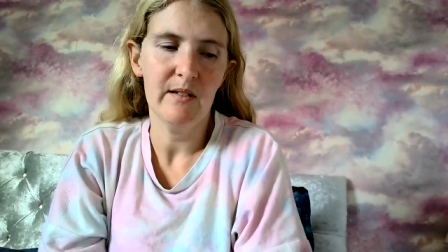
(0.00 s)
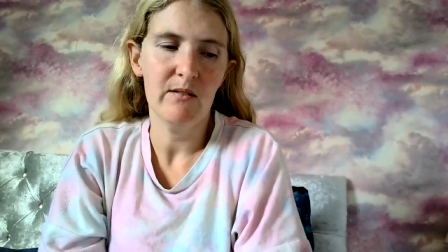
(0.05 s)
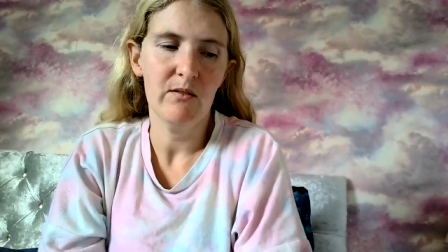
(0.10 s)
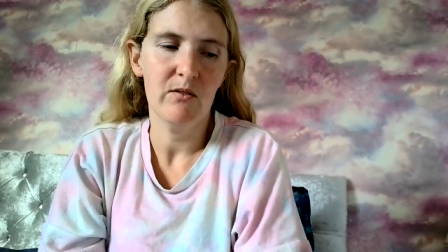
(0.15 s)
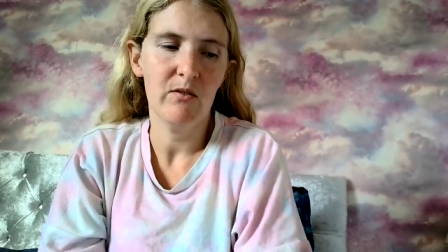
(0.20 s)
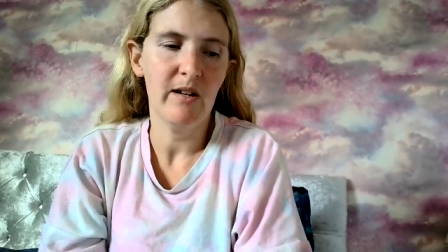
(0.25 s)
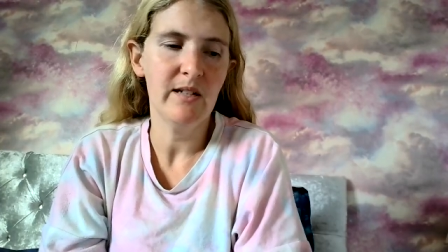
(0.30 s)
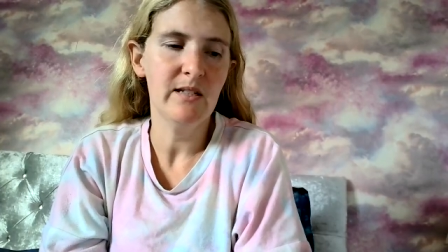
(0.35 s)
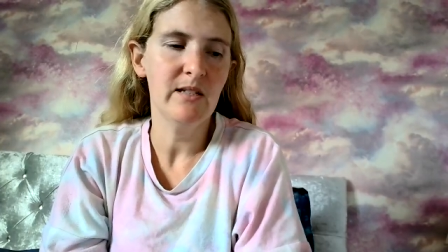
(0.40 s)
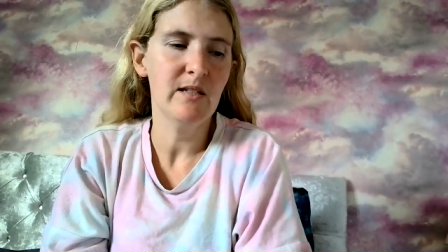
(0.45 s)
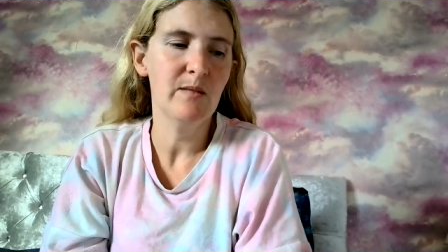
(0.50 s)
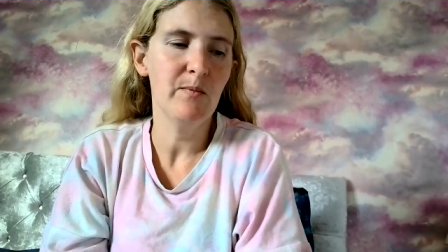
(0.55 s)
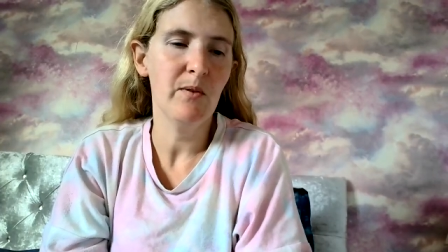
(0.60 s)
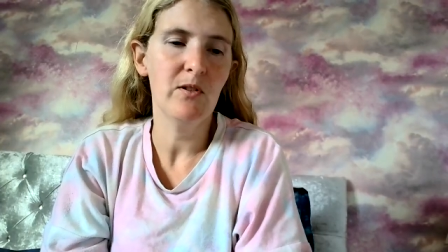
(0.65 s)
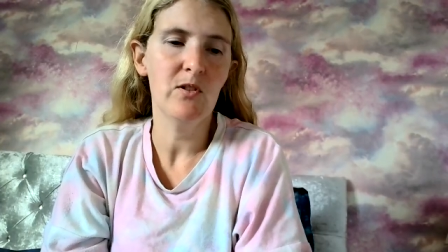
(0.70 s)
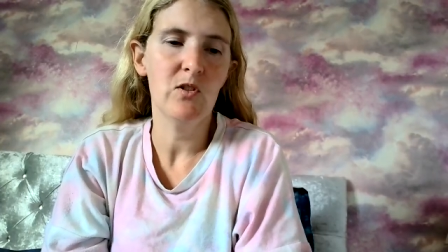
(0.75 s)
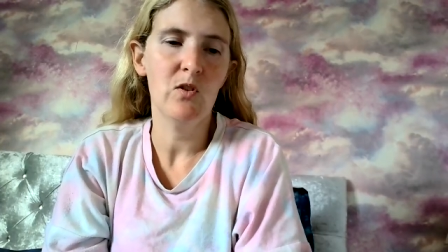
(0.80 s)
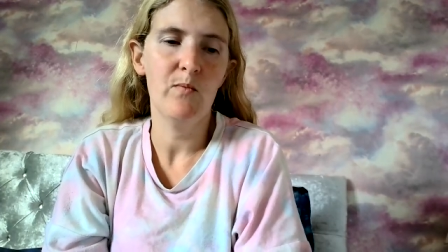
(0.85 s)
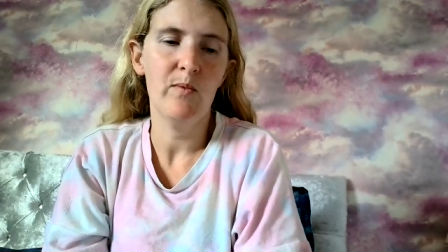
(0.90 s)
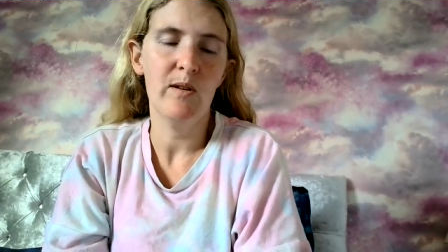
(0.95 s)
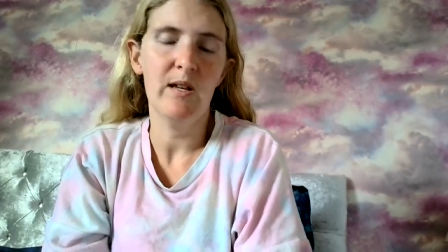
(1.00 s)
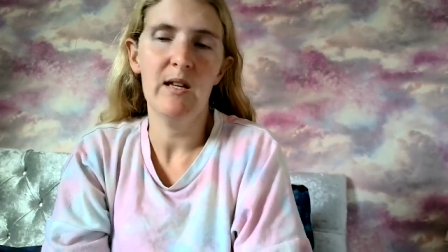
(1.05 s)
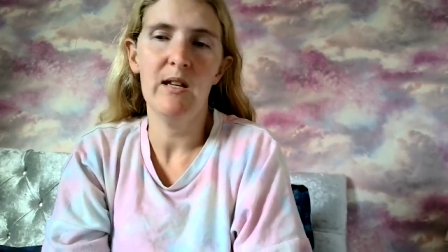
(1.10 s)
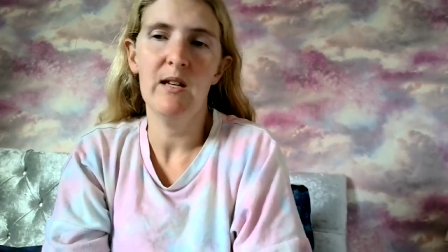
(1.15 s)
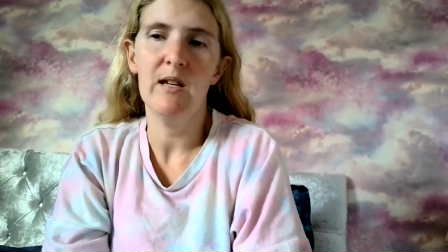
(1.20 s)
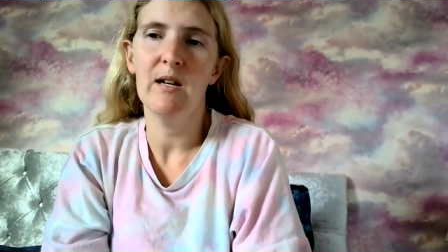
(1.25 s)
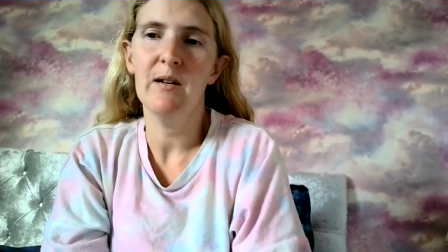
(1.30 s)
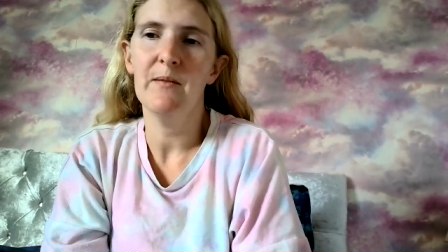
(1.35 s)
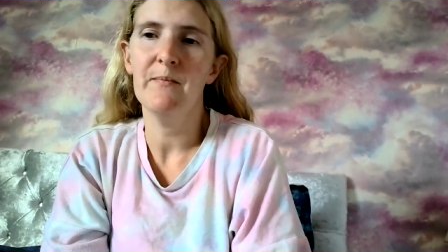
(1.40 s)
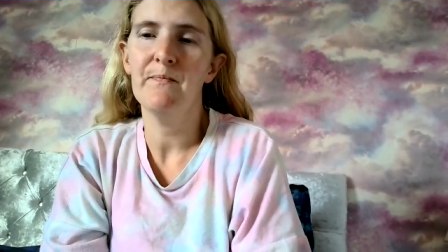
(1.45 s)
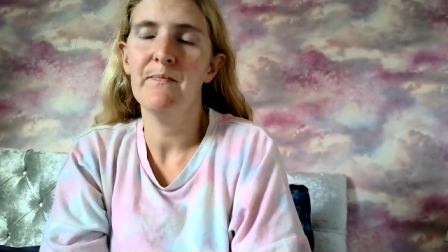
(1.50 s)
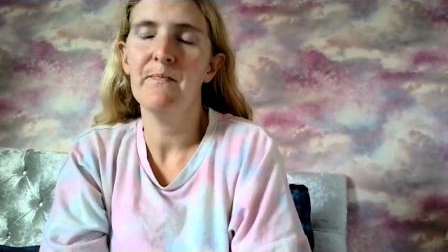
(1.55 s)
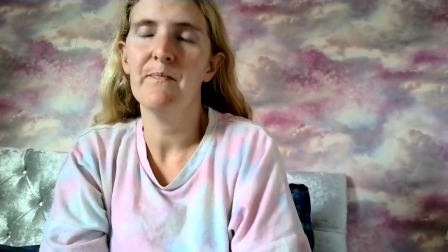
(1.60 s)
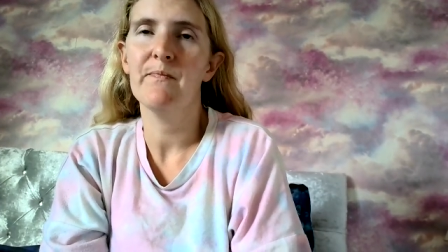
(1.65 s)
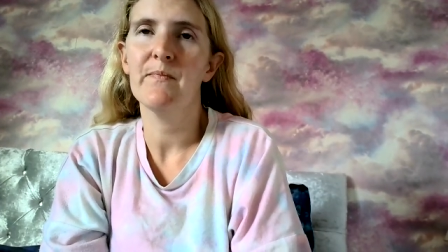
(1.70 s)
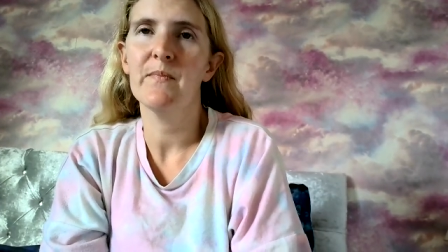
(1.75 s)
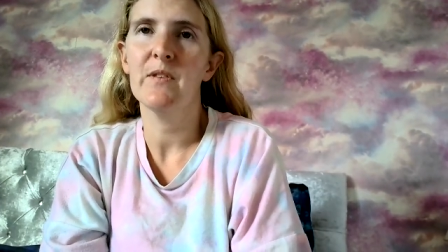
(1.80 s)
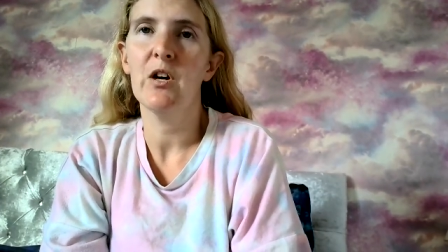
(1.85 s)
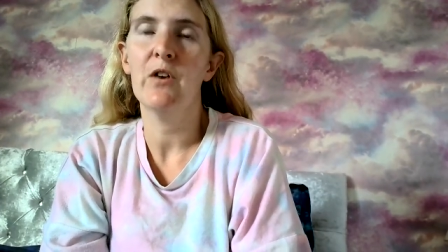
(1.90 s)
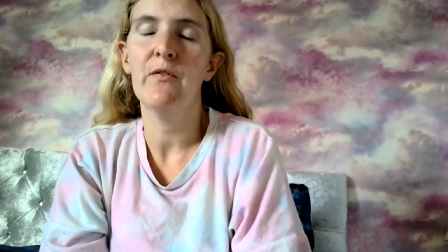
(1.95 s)
Christ is supposed to be
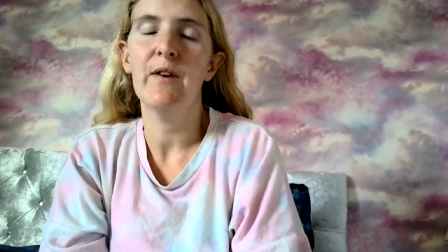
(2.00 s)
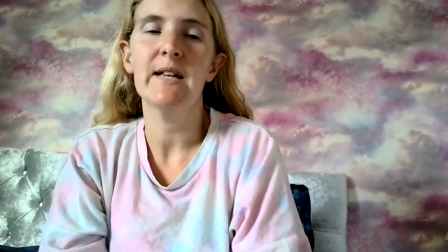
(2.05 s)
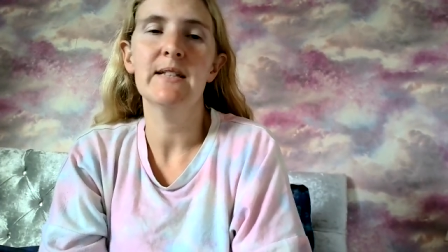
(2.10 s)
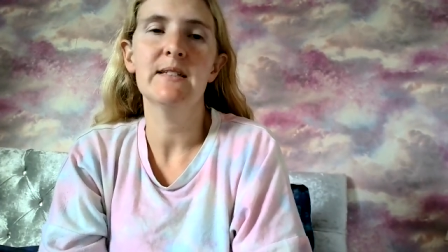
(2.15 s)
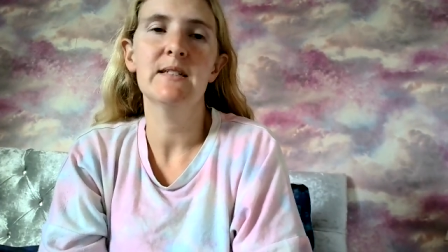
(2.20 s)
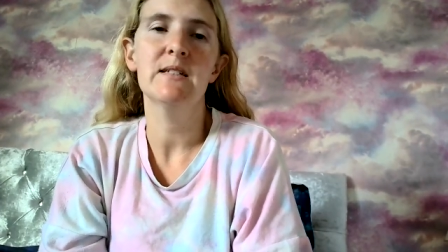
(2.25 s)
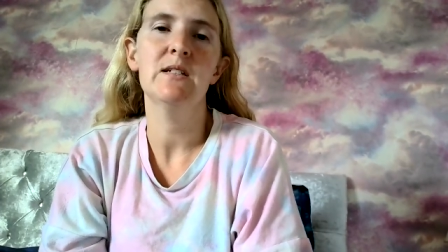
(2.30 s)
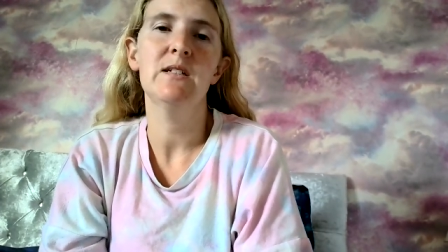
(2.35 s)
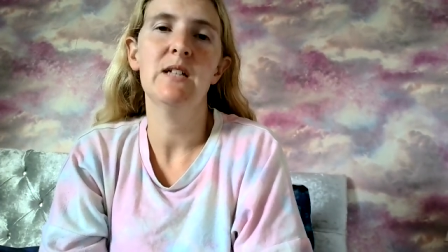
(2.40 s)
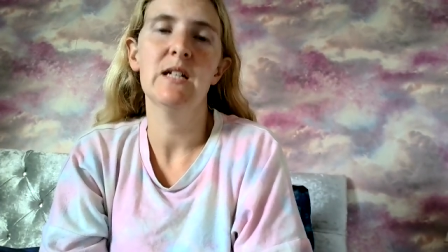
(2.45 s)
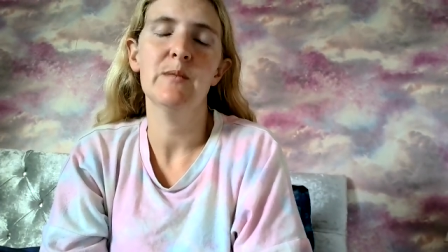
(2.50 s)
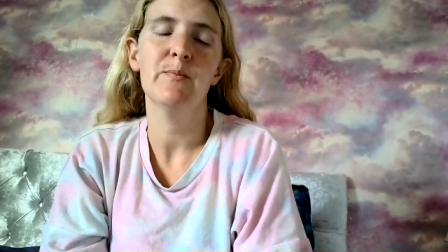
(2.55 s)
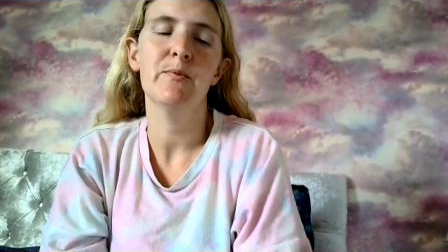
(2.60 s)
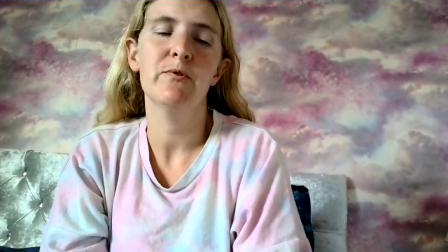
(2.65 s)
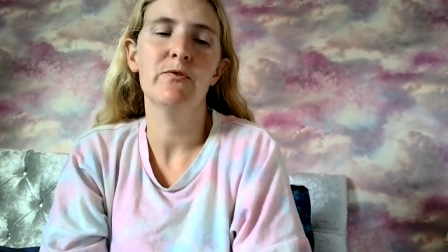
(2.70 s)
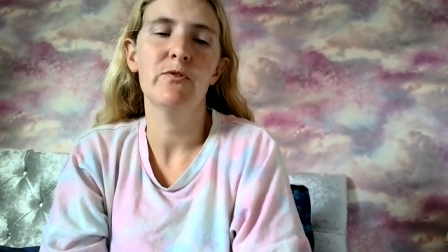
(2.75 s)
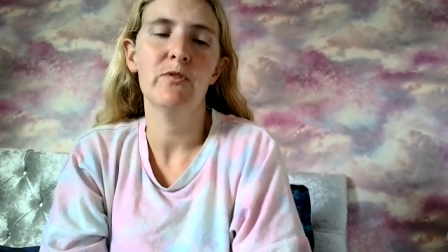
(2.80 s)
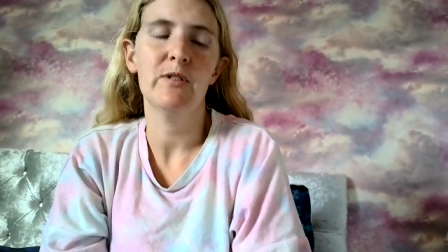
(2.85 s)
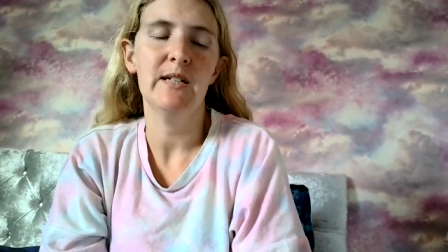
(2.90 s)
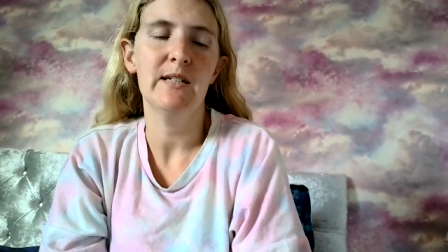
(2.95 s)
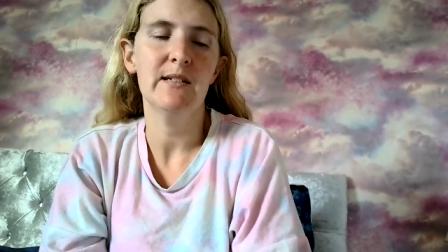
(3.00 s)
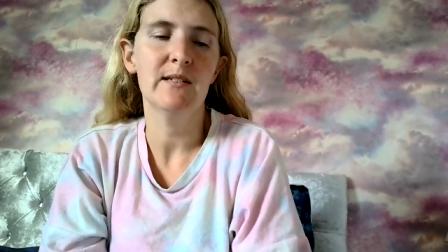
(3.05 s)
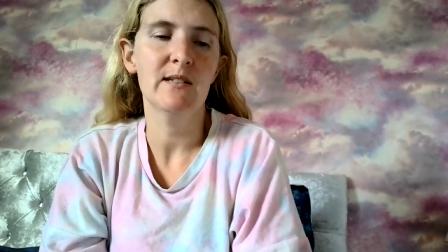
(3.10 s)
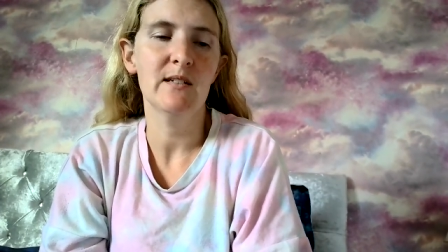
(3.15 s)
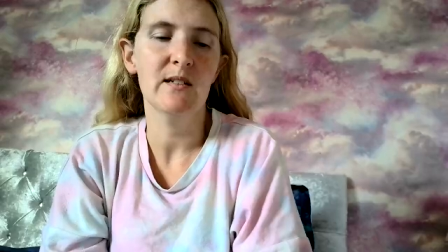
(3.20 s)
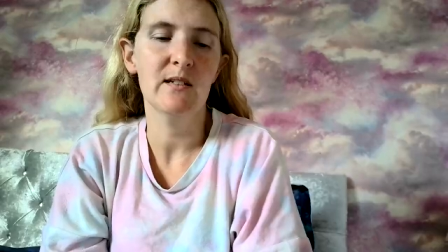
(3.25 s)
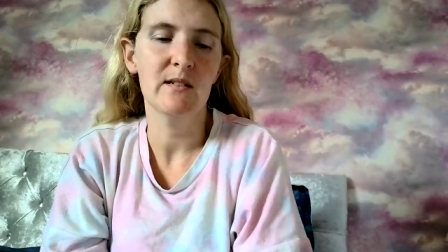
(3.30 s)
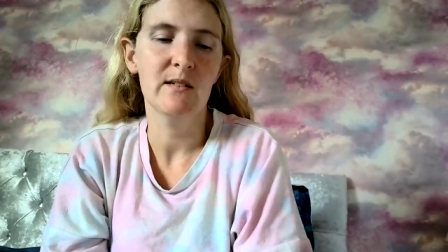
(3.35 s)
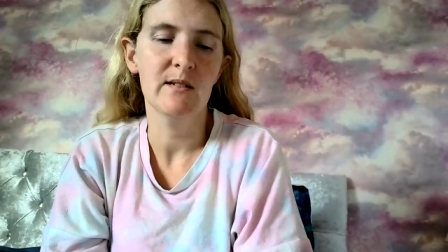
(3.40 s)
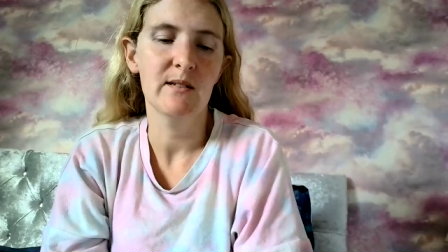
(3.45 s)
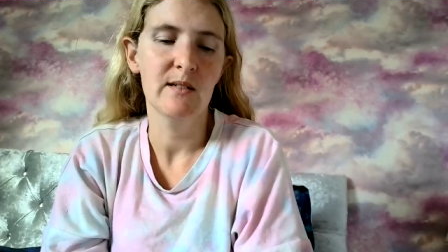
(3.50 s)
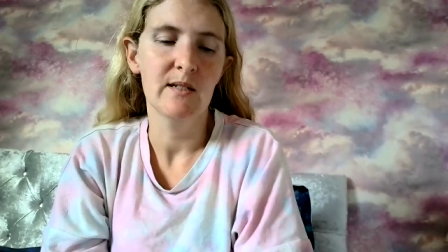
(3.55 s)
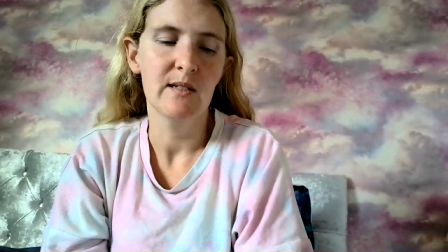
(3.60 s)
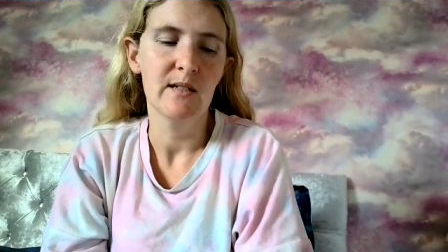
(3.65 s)
um, arrested just before Easter.